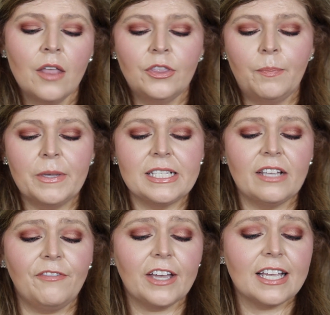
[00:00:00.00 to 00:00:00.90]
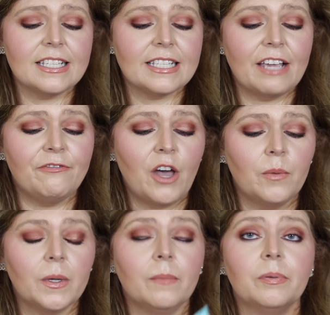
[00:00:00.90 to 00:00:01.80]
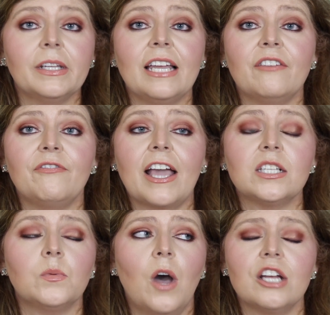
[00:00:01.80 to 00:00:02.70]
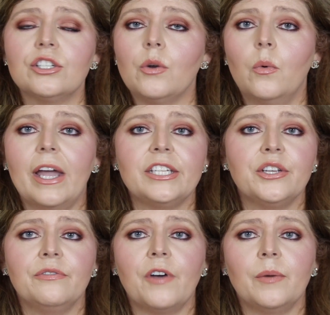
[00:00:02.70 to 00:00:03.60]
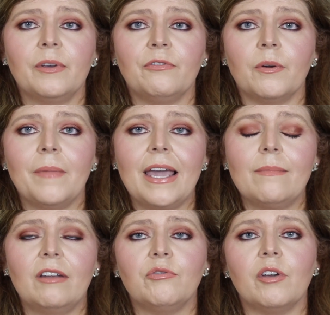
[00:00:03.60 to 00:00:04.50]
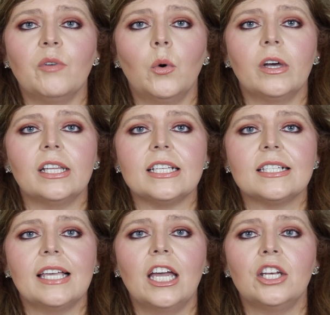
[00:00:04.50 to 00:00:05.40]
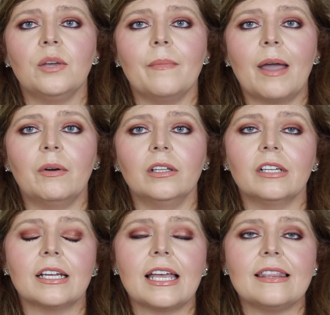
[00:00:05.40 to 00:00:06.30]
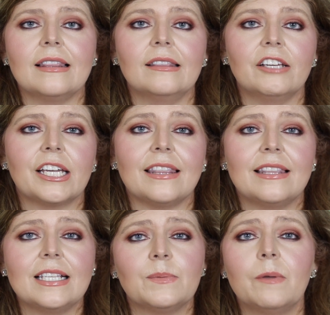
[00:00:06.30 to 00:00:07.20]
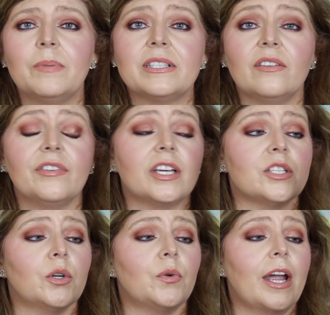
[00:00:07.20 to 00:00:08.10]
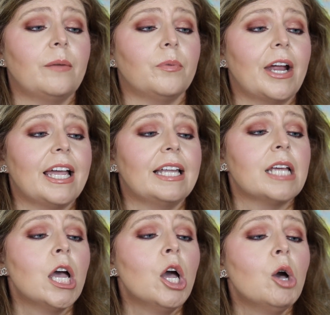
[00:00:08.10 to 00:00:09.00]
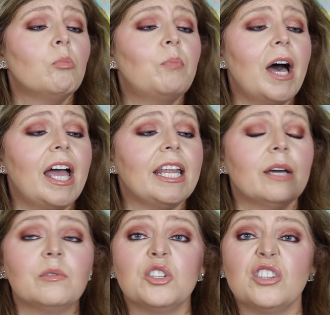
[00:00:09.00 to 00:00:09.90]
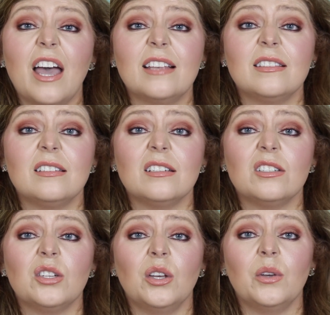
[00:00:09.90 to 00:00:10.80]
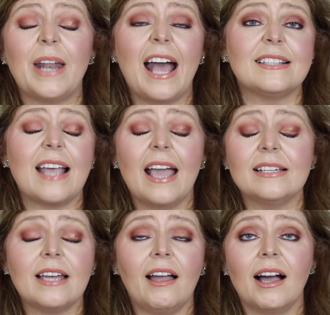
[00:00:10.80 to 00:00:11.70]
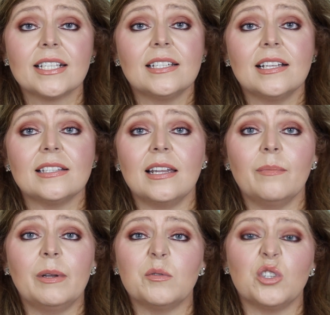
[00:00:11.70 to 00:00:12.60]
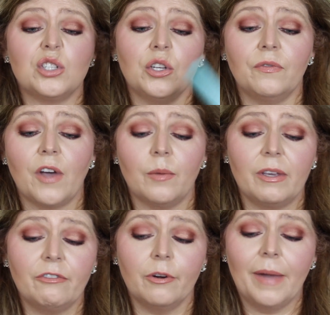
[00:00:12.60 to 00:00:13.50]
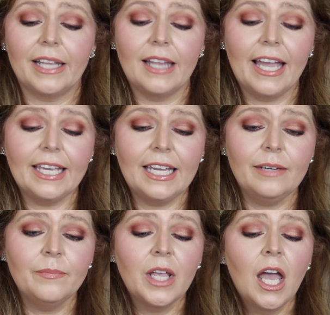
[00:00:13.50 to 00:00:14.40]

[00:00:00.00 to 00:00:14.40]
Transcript: The Pacifica Seafoam Complete Face Wash, way too foamy for me, but if you have oily skin, you may want to look at this one. Pacifica is a great brand, but it was just it has antioxidants in it, but it was just too foamy for my liking.